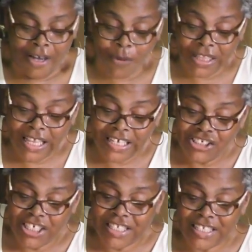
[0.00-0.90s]
And well,
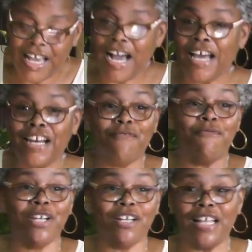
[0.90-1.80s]
let's just say I
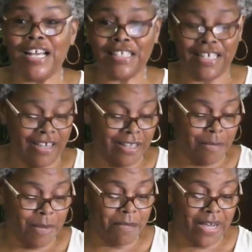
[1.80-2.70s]
didn't realize that
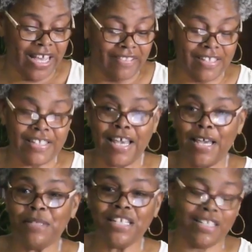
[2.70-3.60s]
other people had the
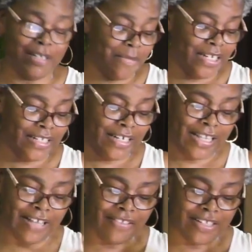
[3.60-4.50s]
same sentiments and
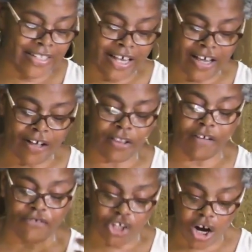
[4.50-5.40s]
that the sale
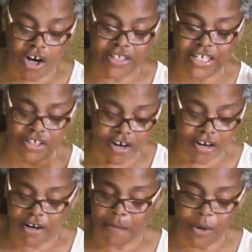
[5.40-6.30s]
of dogs has
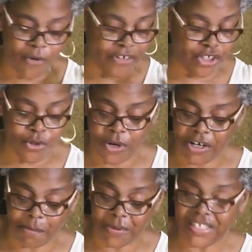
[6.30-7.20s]
gone up over
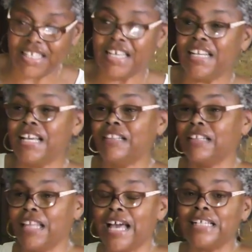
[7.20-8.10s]
200% in the
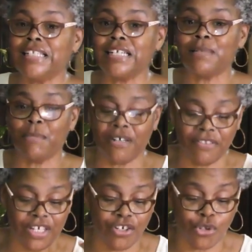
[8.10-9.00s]
last six
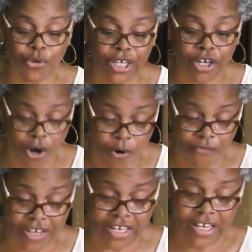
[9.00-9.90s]
months and during
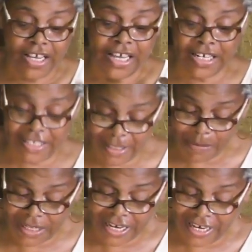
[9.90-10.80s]
COVID. And it
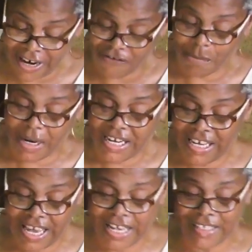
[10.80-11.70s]
seems like
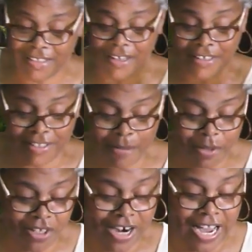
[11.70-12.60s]
everybody has a
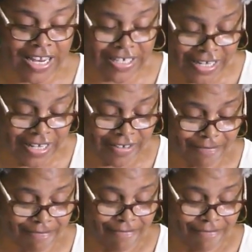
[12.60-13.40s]
similar idea